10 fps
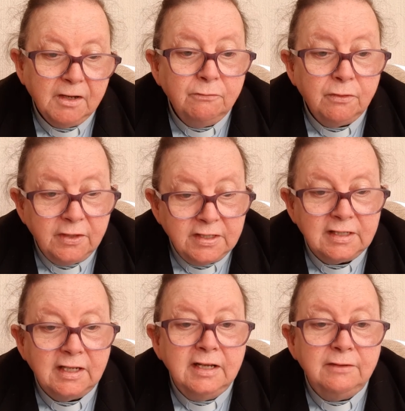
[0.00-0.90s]
for this
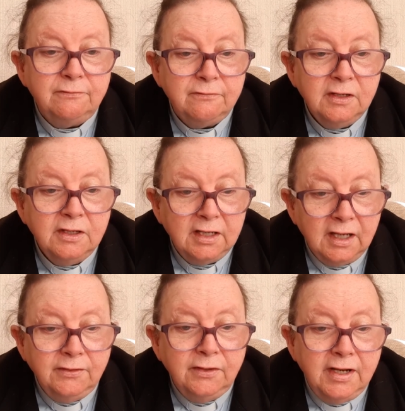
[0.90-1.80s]
life
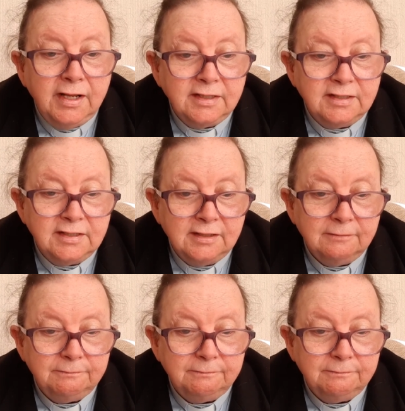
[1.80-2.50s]
and the next.